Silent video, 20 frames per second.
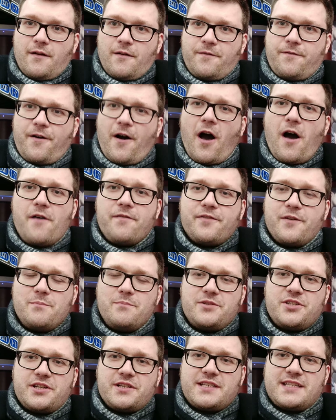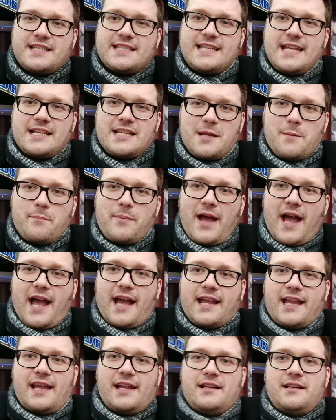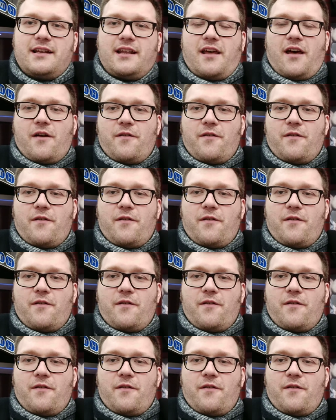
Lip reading: far from just sitting back and